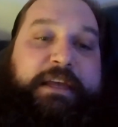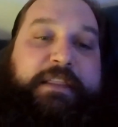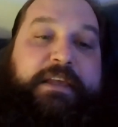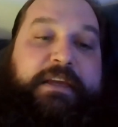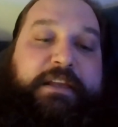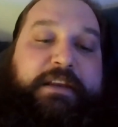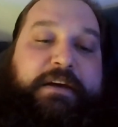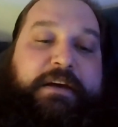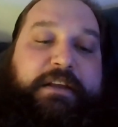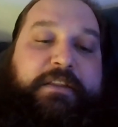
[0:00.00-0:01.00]
and
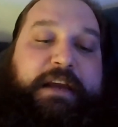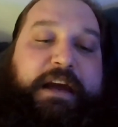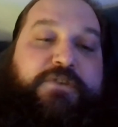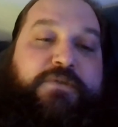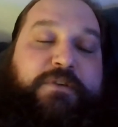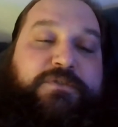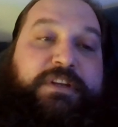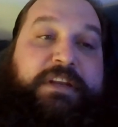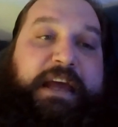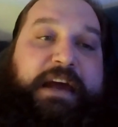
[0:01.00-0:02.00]
then the guy who
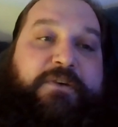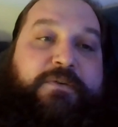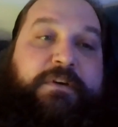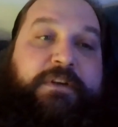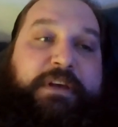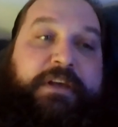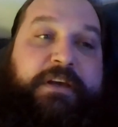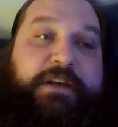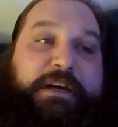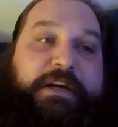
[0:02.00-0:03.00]
owns it now.
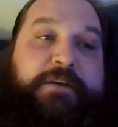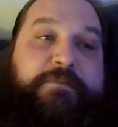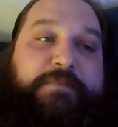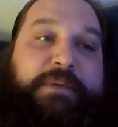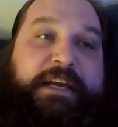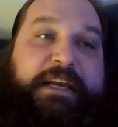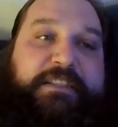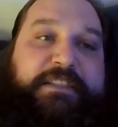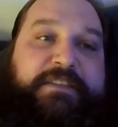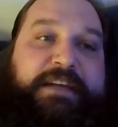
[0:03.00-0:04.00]
I
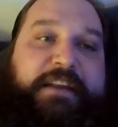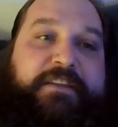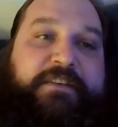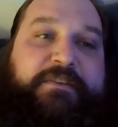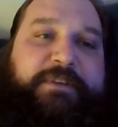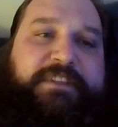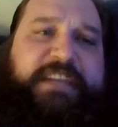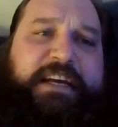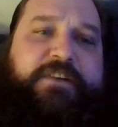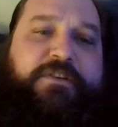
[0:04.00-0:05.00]
guess is kind of the
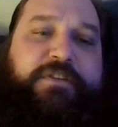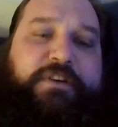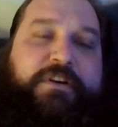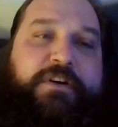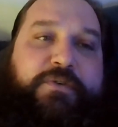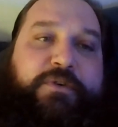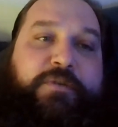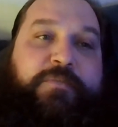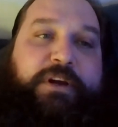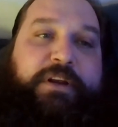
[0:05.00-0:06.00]
second or third
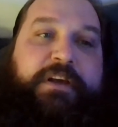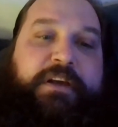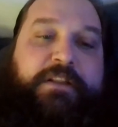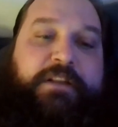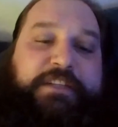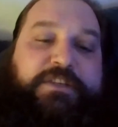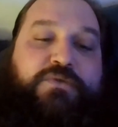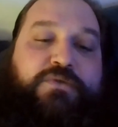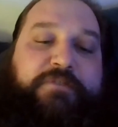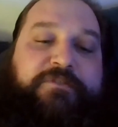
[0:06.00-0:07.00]
owner, but lots
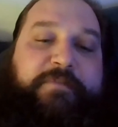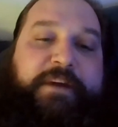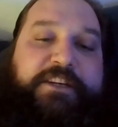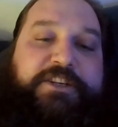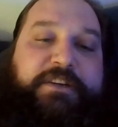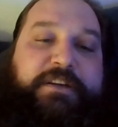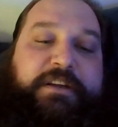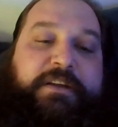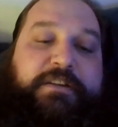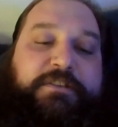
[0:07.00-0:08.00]
of cool
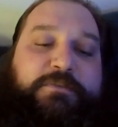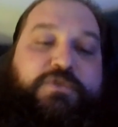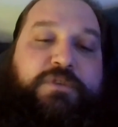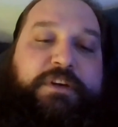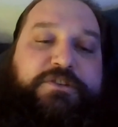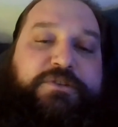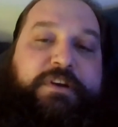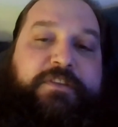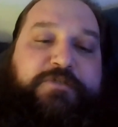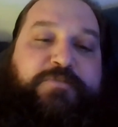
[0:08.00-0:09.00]
information, some cool
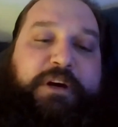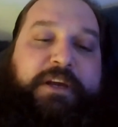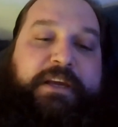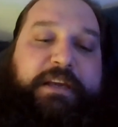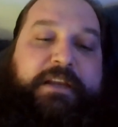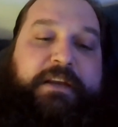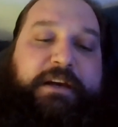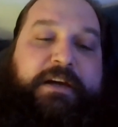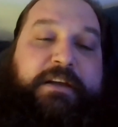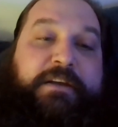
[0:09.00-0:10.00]
history on this bike,
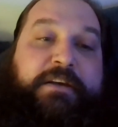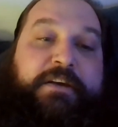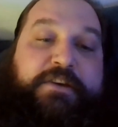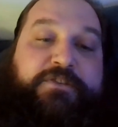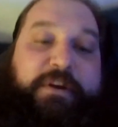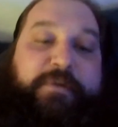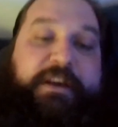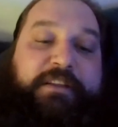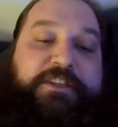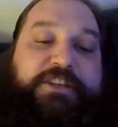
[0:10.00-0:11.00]
and so
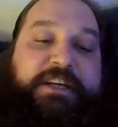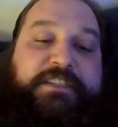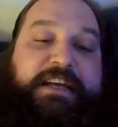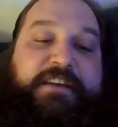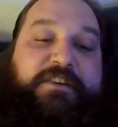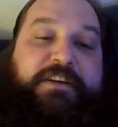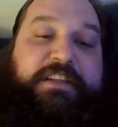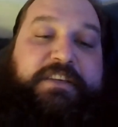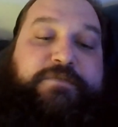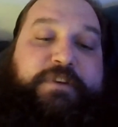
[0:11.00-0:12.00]
anyway, let you guys take a look
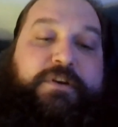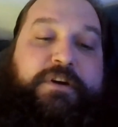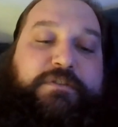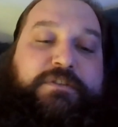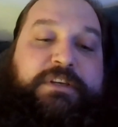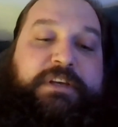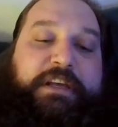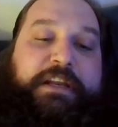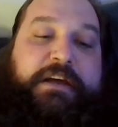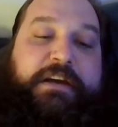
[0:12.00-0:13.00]
at these photos,
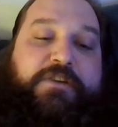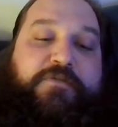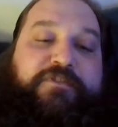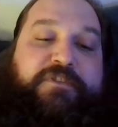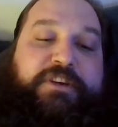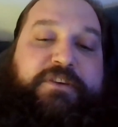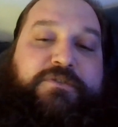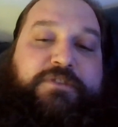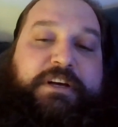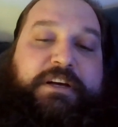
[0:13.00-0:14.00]
and hopefully
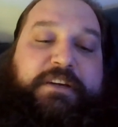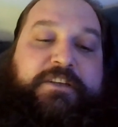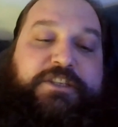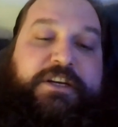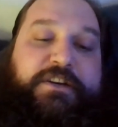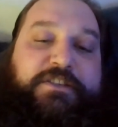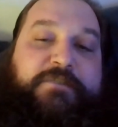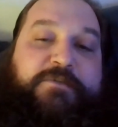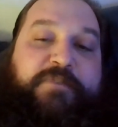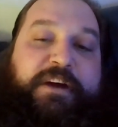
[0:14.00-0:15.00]
you'll share
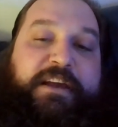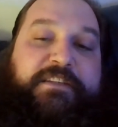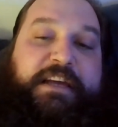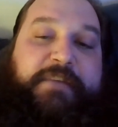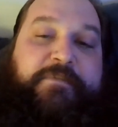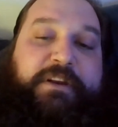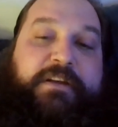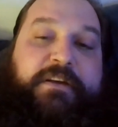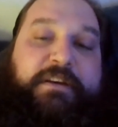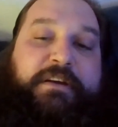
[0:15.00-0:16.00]
some of my excitement.